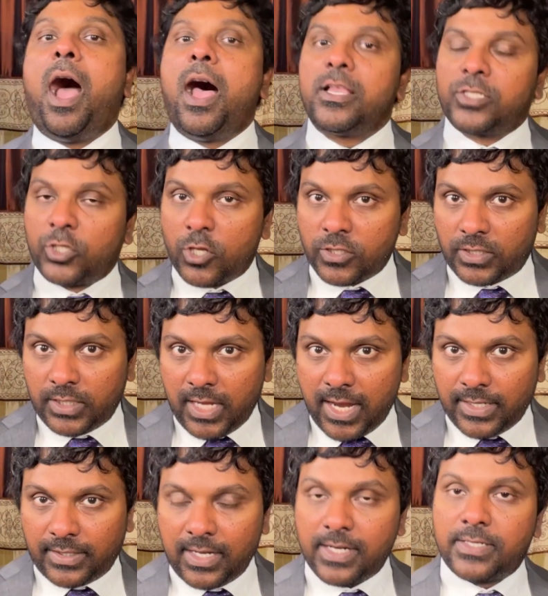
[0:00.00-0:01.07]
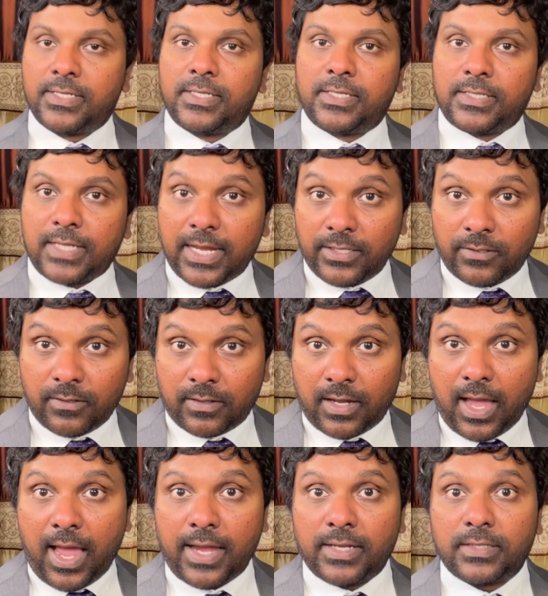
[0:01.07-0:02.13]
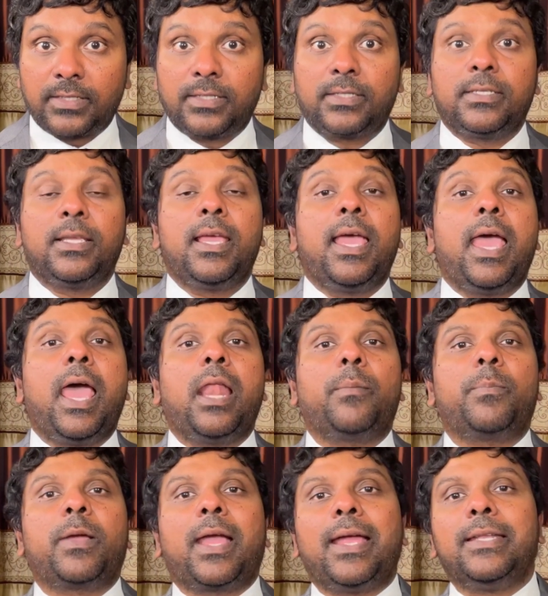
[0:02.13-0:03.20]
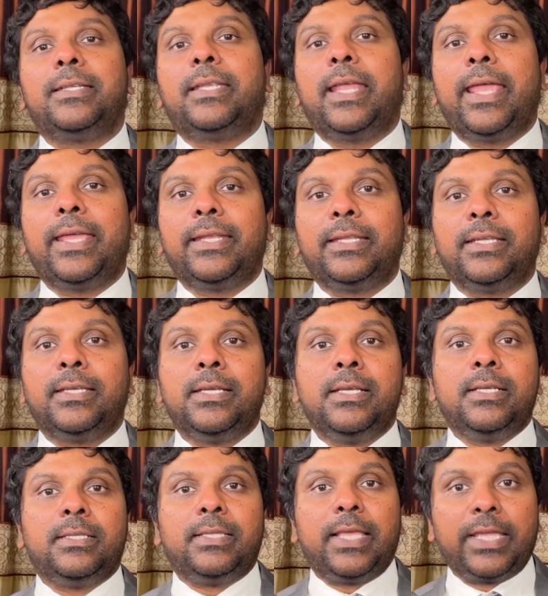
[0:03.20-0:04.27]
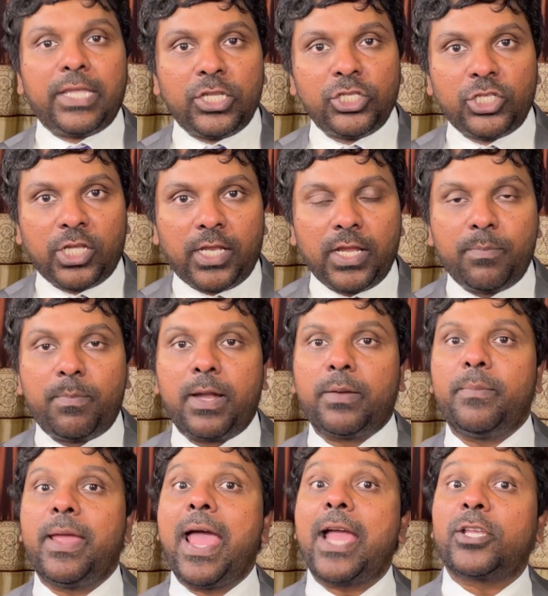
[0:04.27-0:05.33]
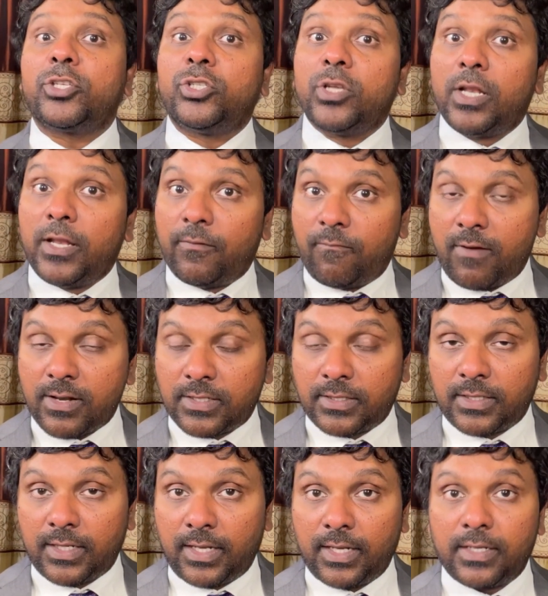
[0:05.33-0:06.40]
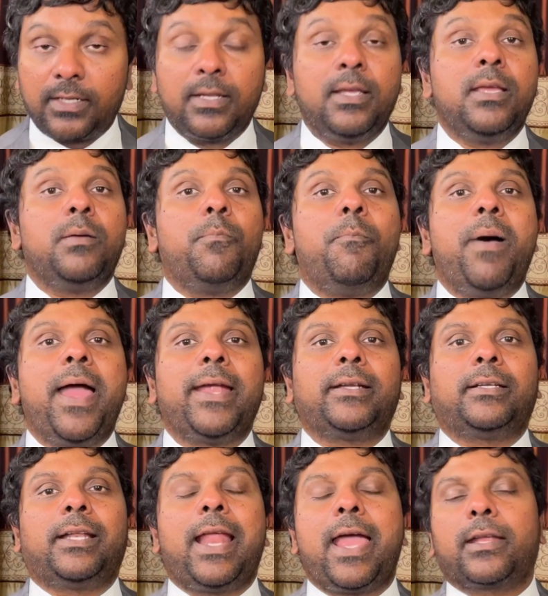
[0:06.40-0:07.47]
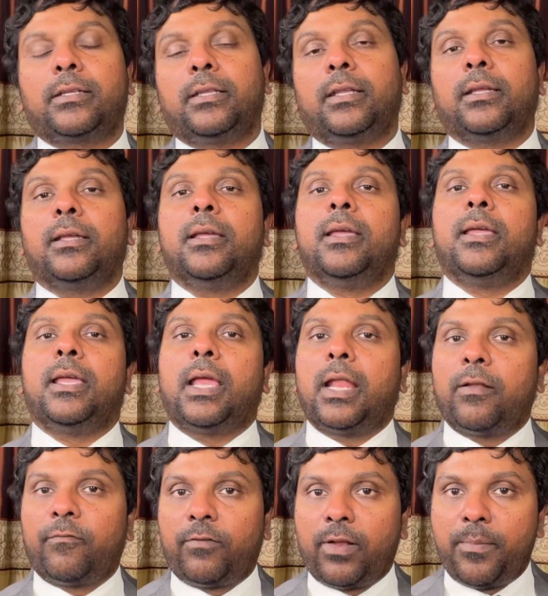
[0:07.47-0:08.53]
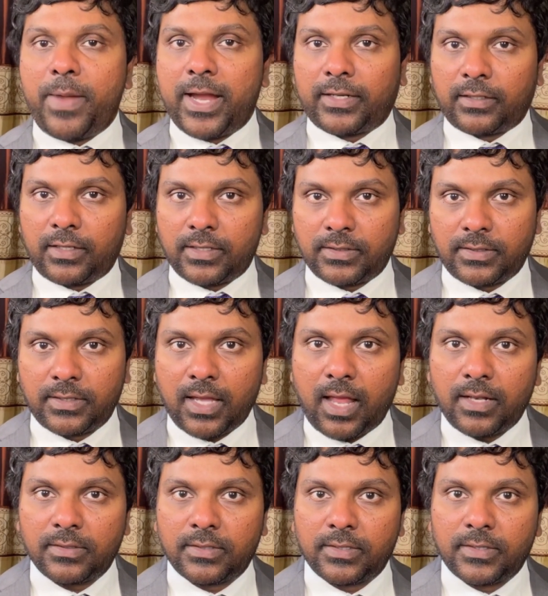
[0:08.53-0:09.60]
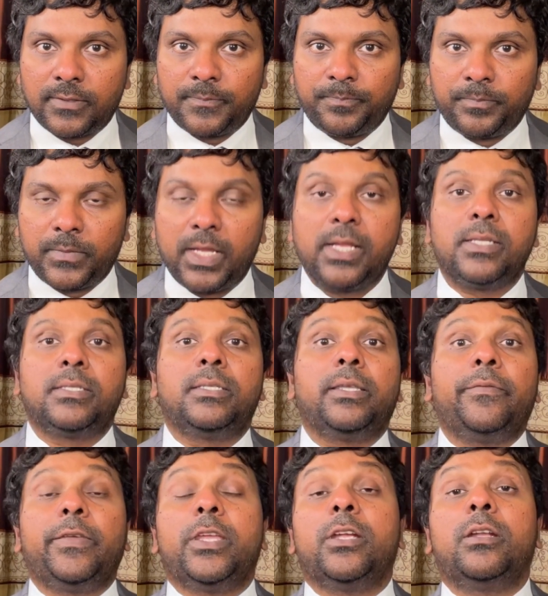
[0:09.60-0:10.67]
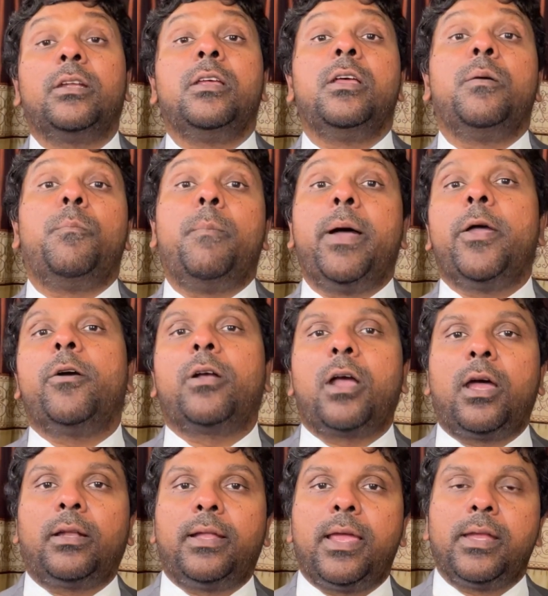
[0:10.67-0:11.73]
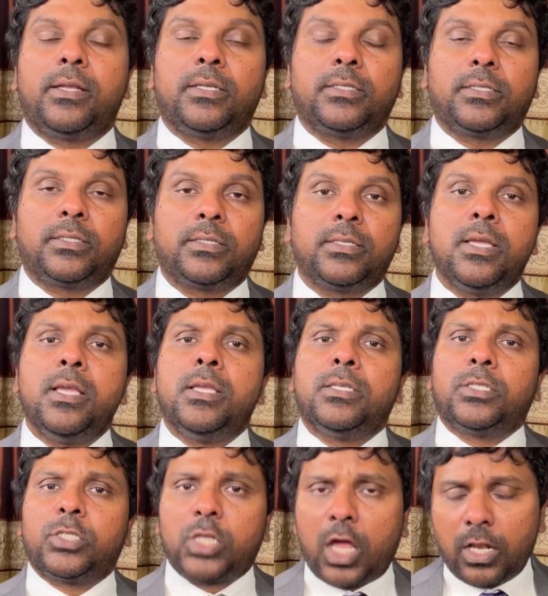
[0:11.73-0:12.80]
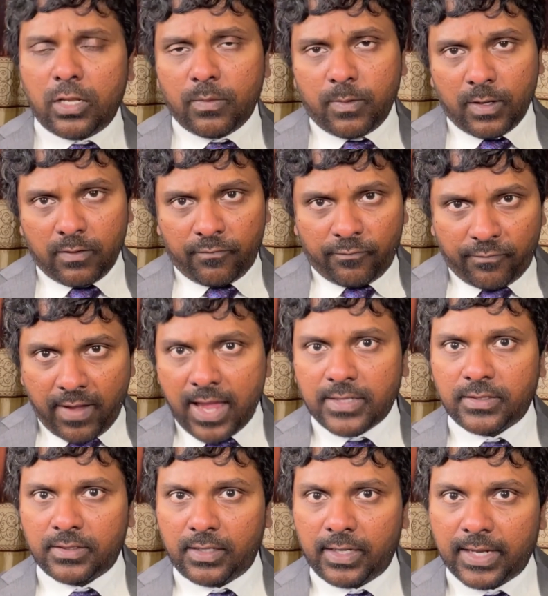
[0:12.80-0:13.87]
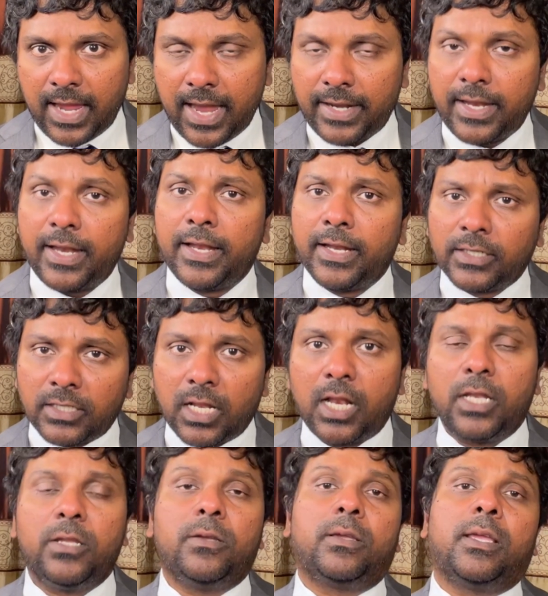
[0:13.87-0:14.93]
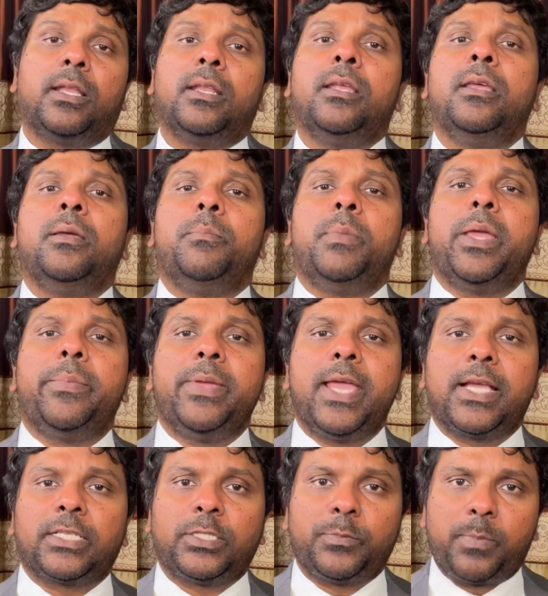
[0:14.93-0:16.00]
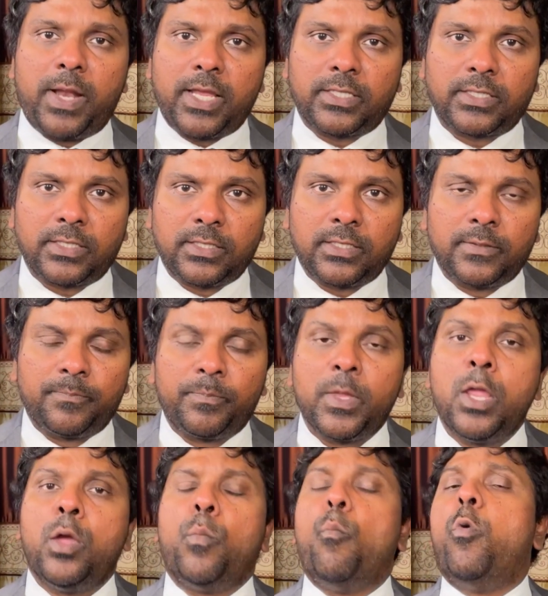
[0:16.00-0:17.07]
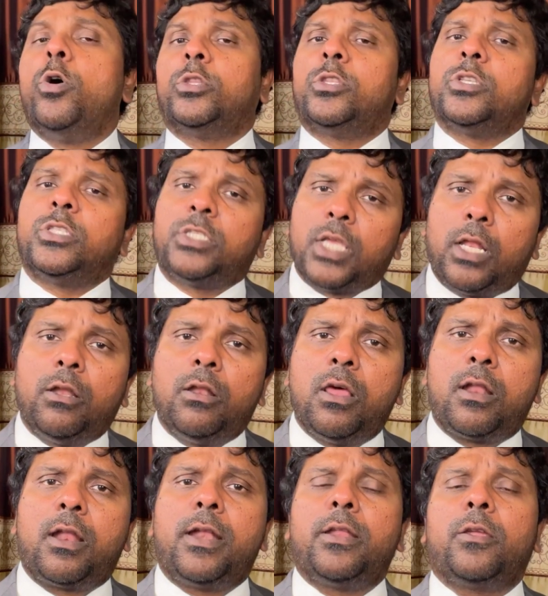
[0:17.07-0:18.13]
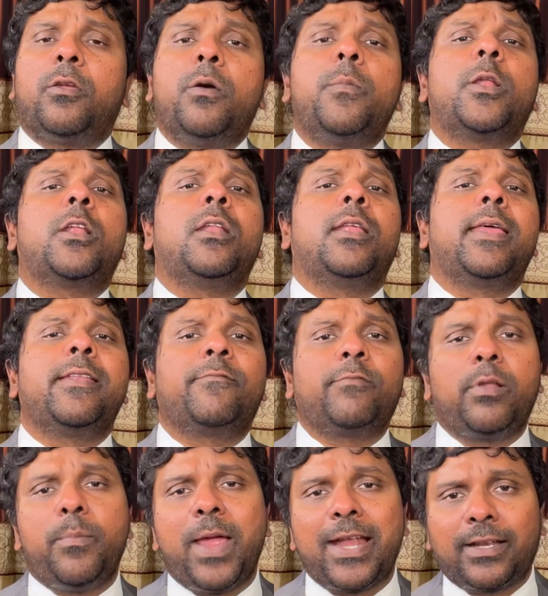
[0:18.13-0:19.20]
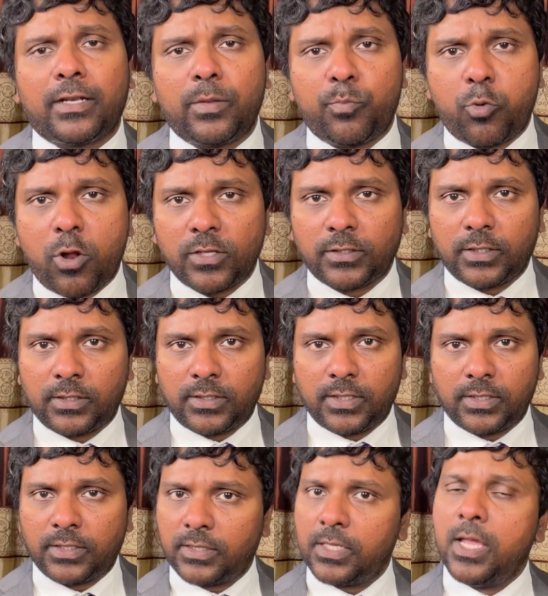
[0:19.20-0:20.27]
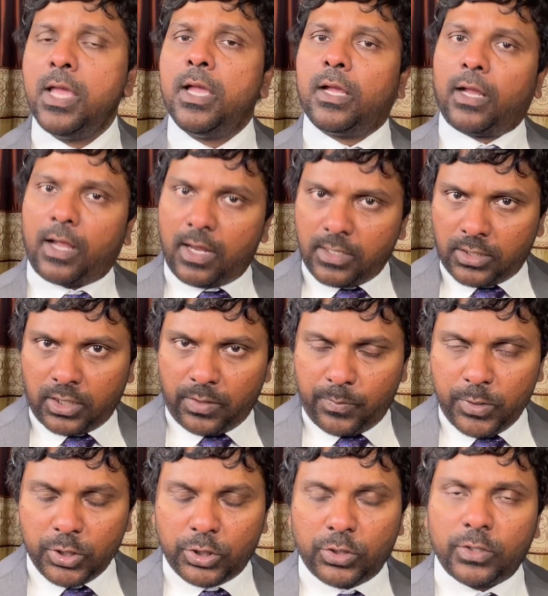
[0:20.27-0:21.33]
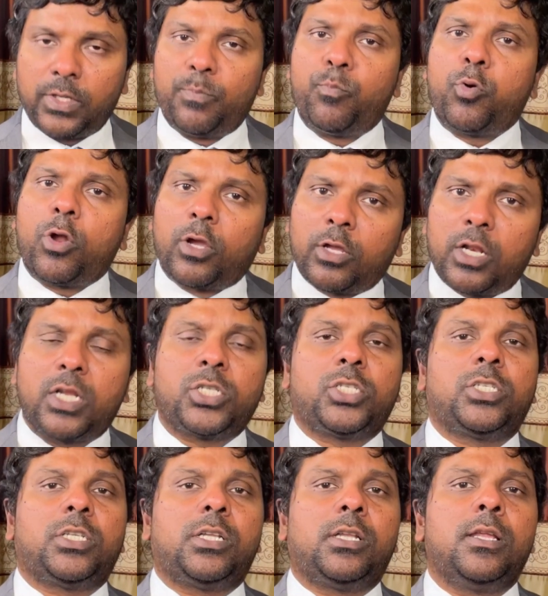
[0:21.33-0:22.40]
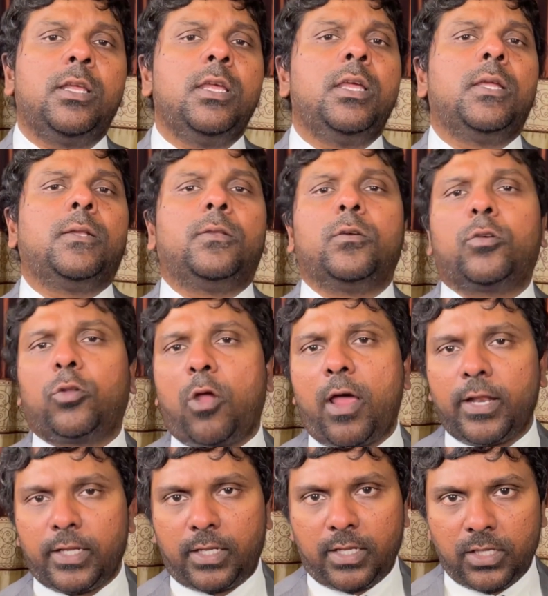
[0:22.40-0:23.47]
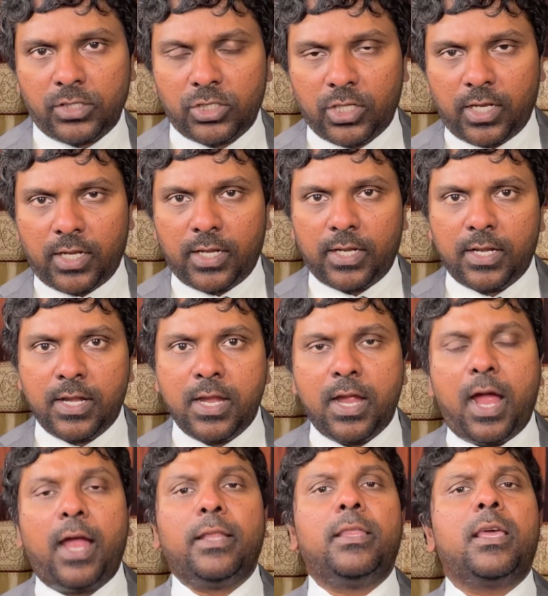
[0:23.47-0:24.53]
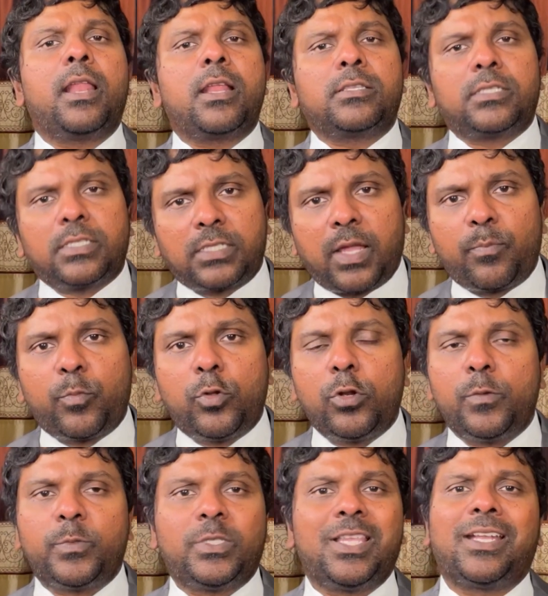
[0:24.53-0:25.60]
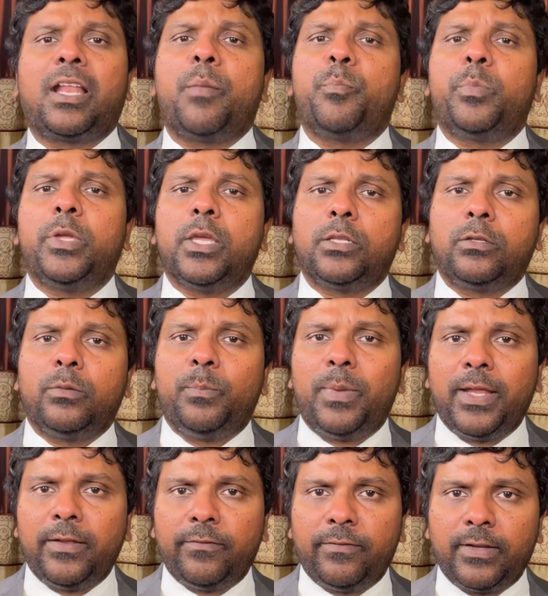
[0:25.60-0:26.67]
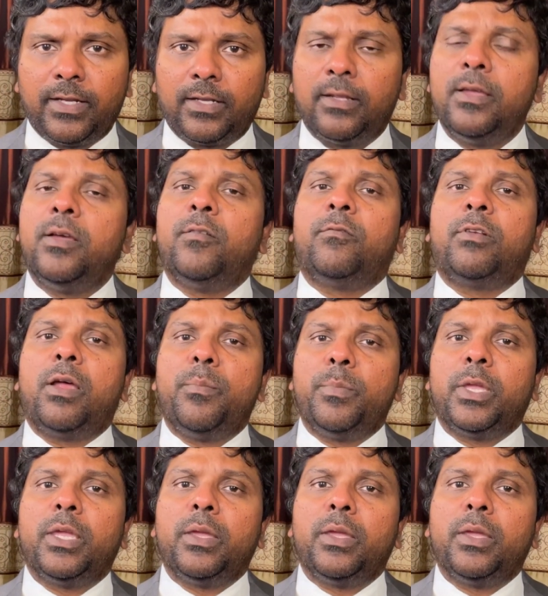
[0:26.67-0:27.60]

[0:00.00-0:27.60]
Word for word: Associated cytokines help contain the injury but may actually worsen it by attracting inflammatory cells. In severe myocarditis, soluble FAS ligand and interleukin may be expressed. Both cellular and humoral inflammatory processes contribute to the progression to chronic injury, and there are subgroups that appear to benefit from